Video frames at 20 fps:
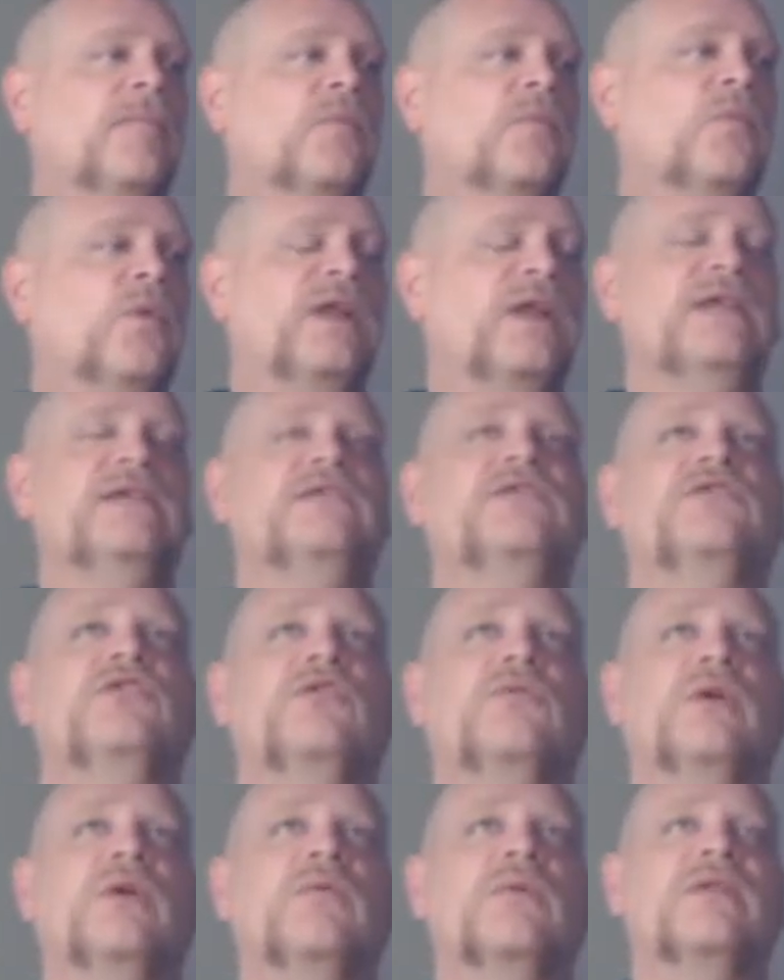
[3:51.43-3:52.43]
what he's
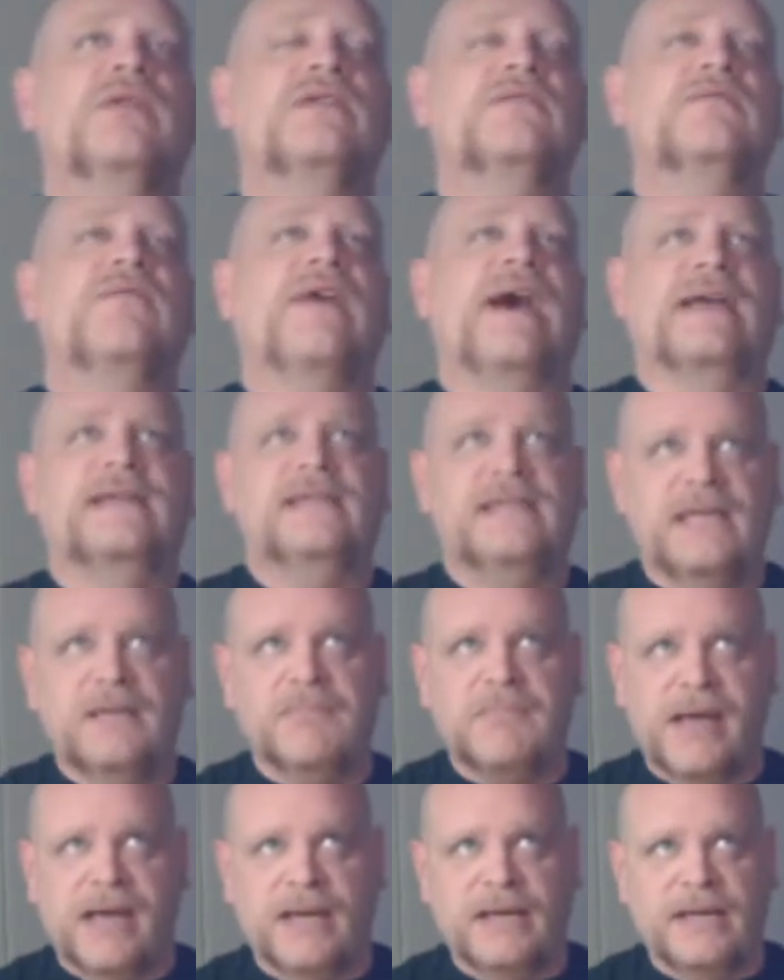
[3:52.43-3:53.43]
doing with his
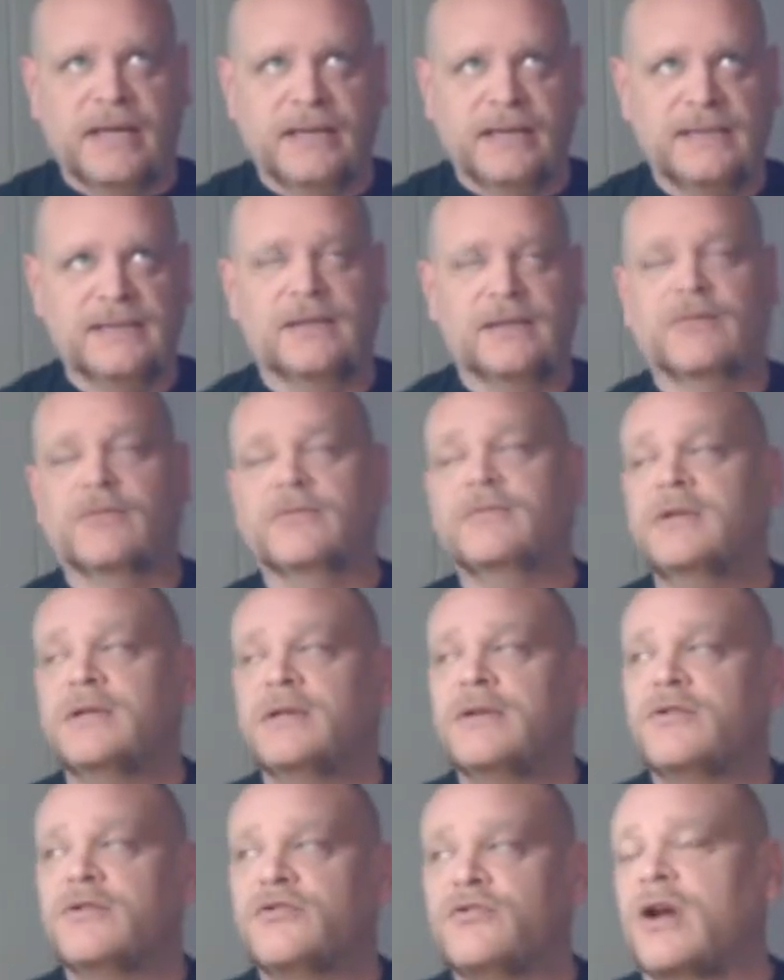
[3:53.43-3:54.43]
vaccine mandates. So
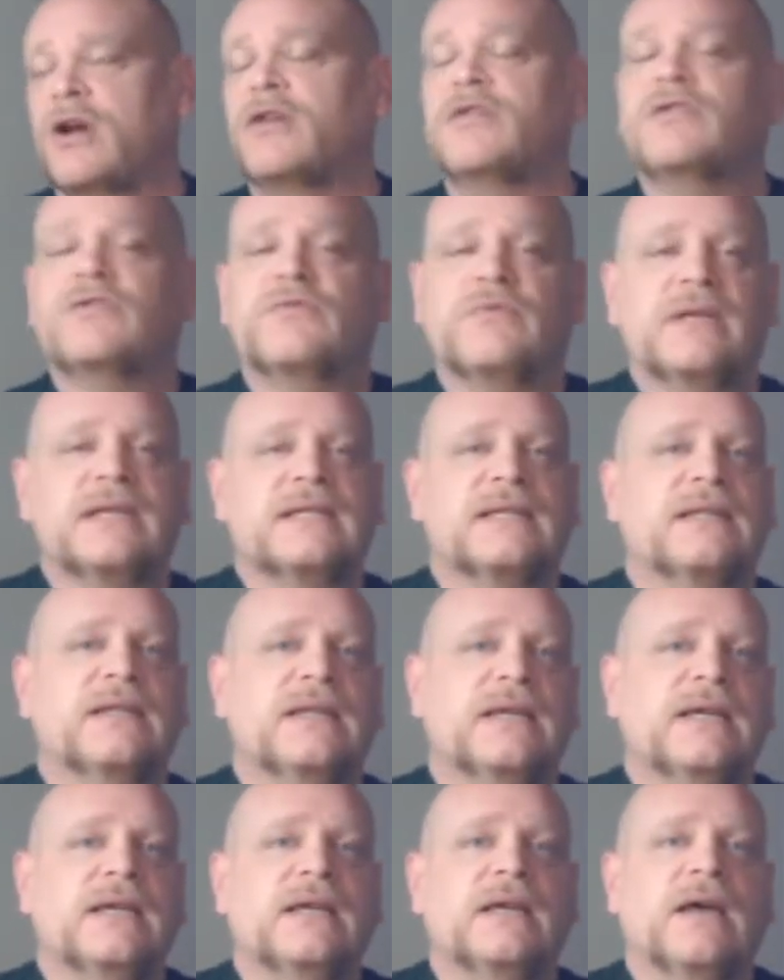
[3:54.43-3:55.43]
truckers
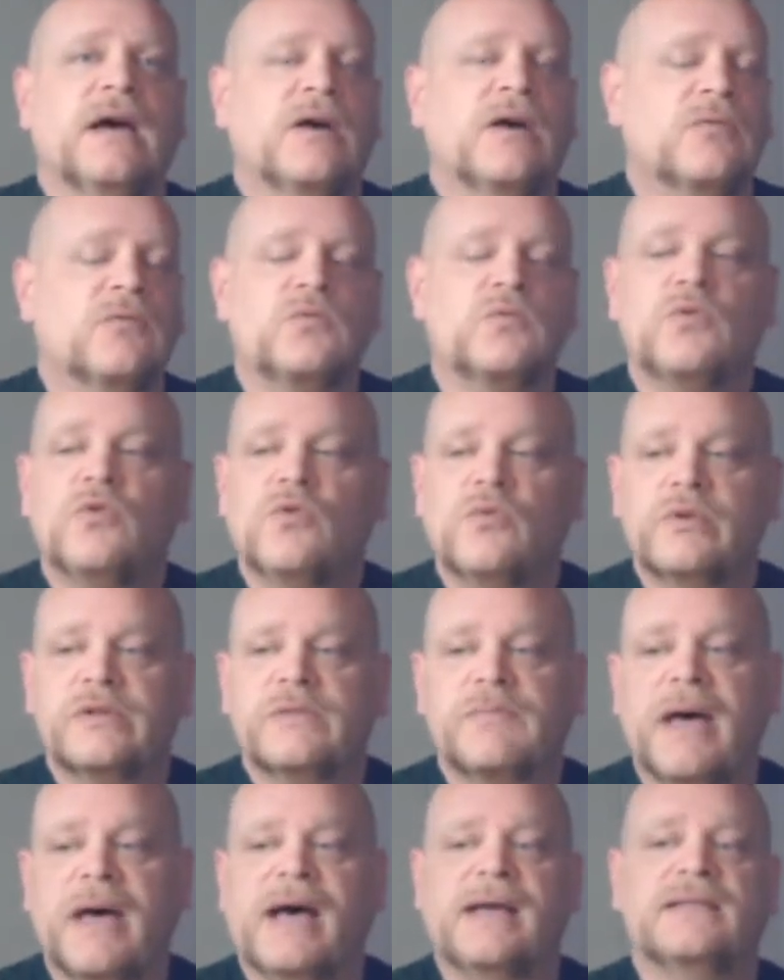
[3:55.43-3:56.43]
recently, a rule was
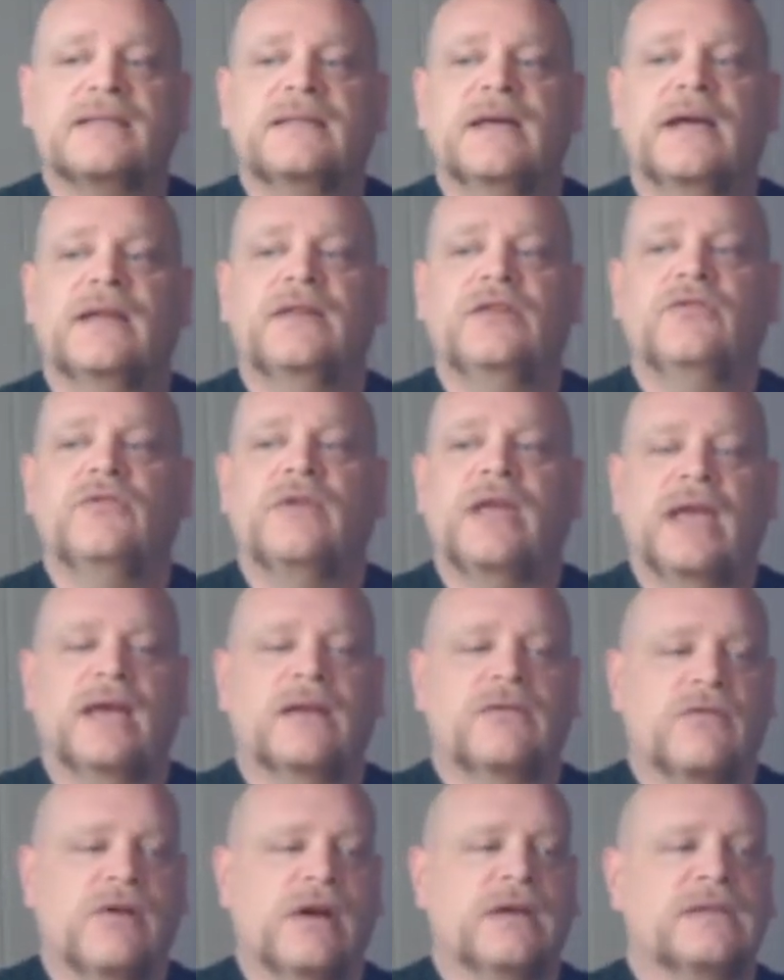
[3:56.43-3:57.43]
passed that you
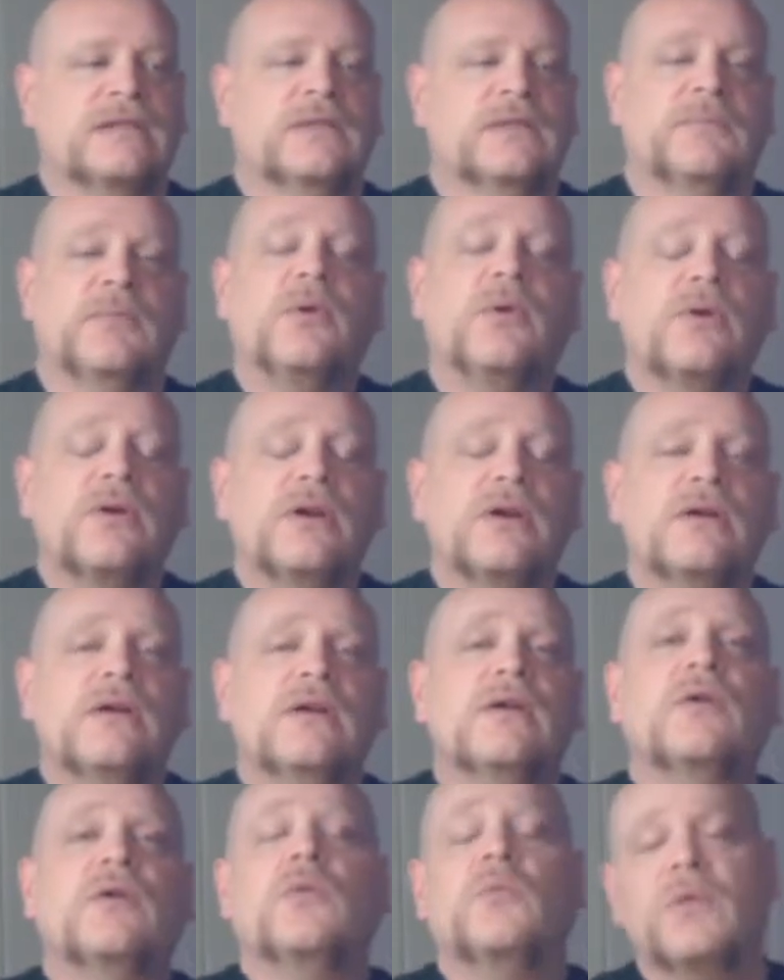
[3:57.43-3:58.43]
can't cross the border
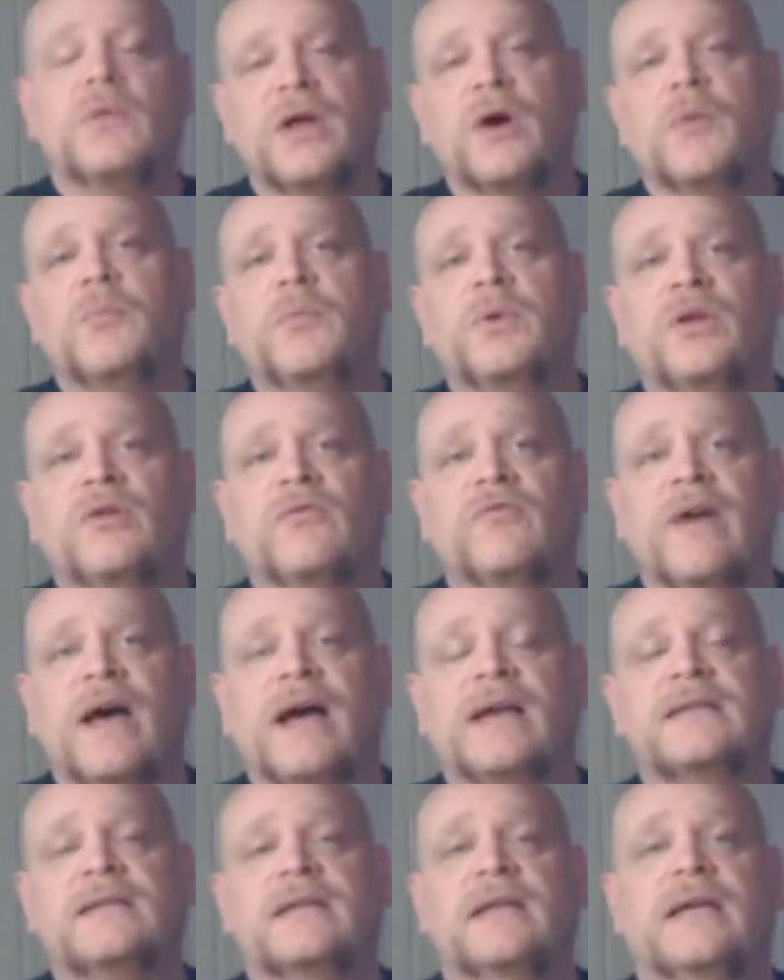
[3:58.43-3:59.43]
without being
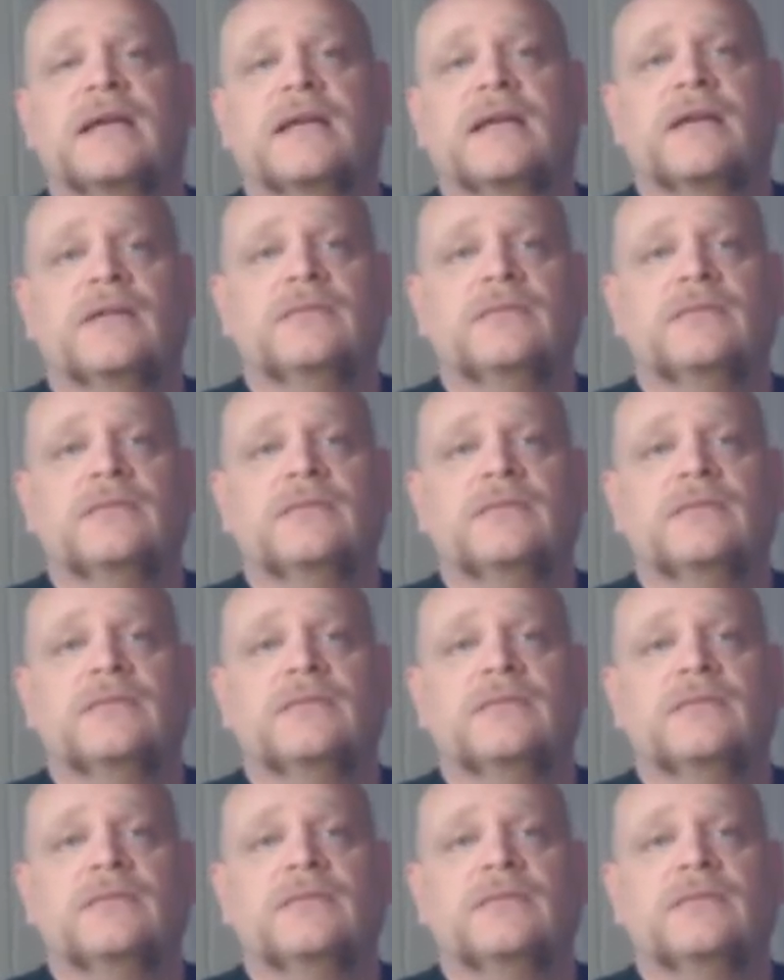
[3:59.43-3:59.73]
vaccinated.